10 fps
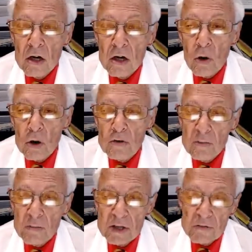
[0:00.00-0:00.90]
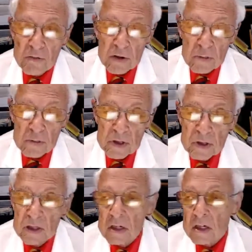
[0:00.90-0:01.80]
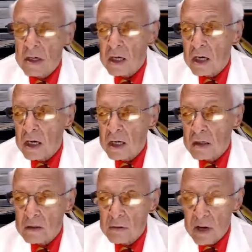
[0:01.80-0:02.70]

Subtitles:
all of the metformin, the